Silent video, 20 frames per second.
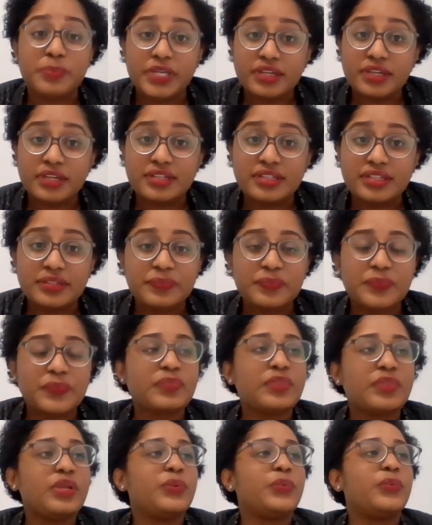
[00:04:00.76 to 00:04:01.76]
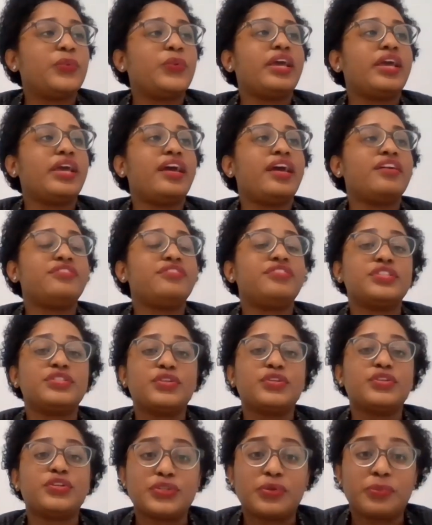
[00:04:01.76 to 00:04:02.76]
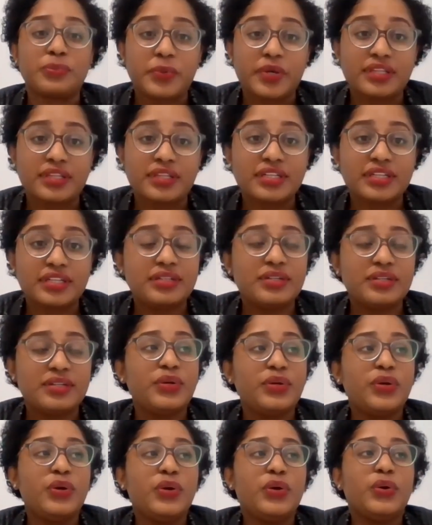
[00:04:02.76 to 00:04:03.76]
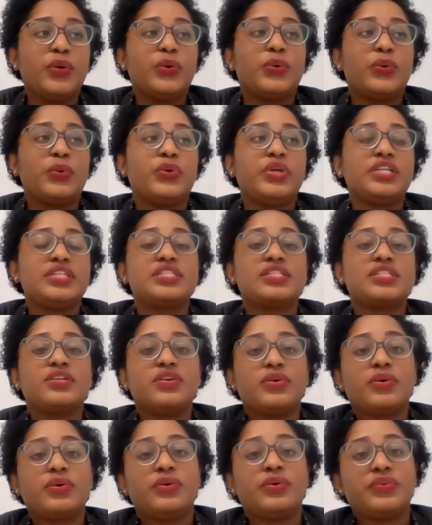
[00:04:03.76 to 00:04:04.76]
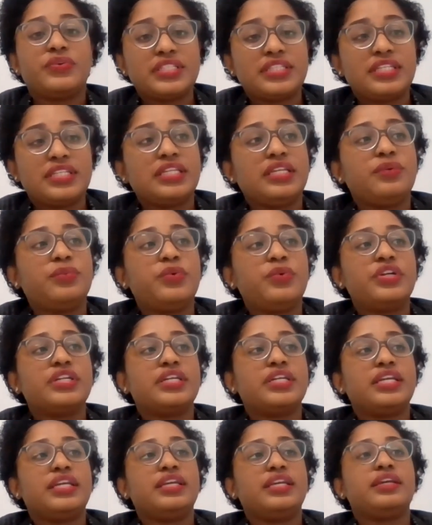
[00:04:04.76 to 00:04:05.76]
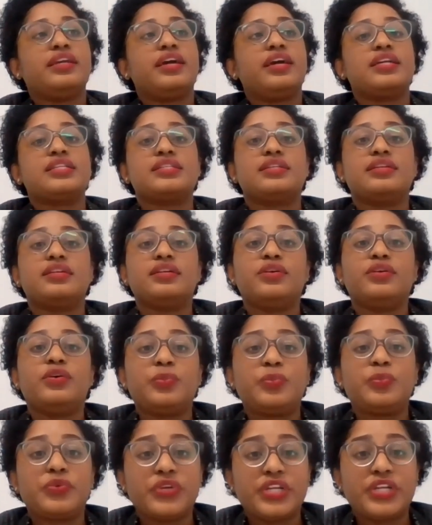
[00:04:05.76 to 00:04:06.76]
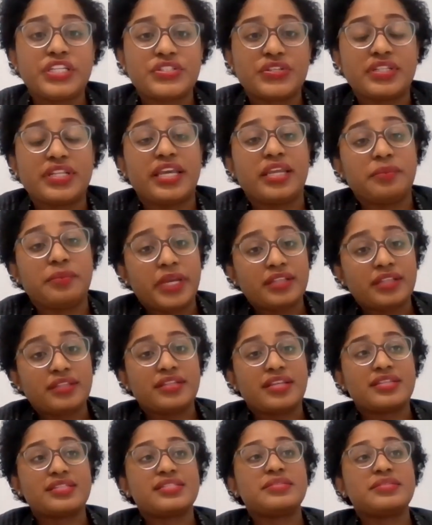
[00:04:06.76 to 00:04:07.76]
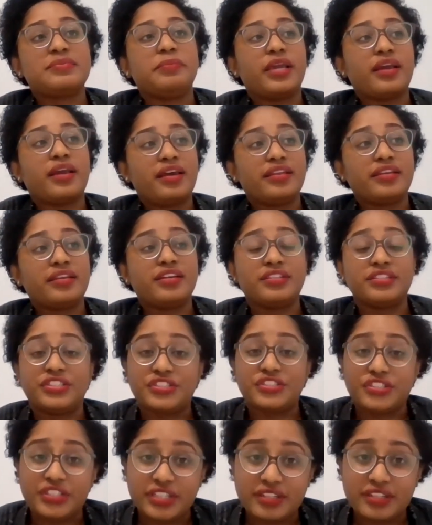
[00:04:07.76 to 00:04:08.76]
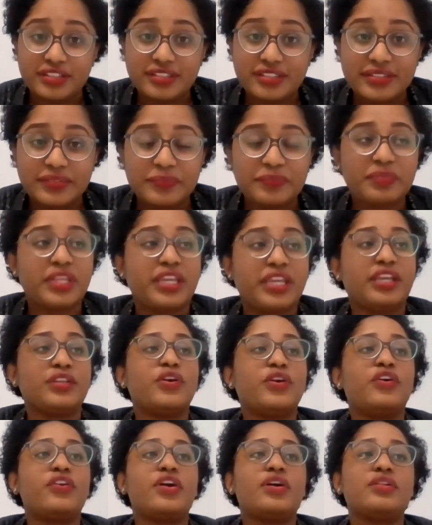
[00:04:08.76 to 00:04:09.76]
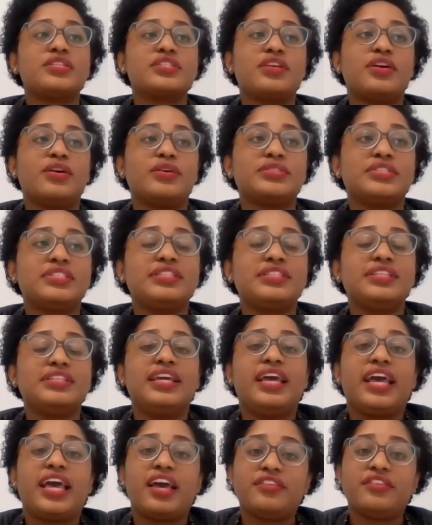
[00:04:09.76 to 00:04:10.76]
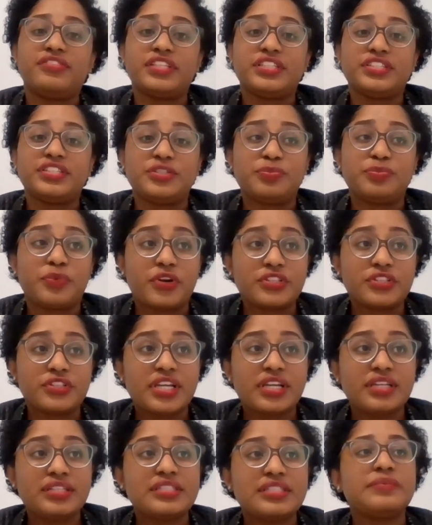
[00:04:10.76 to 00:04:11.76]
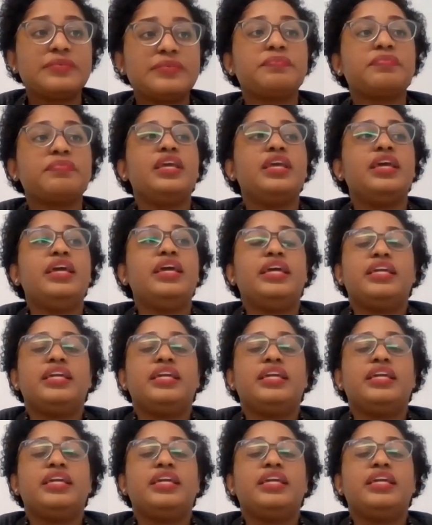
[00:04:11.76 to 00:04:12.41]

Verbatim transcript: uh, speaker, we have Antonio Jopela, who is currently working as an operation and maintenance mechanical engineer in Coral South FLNG project.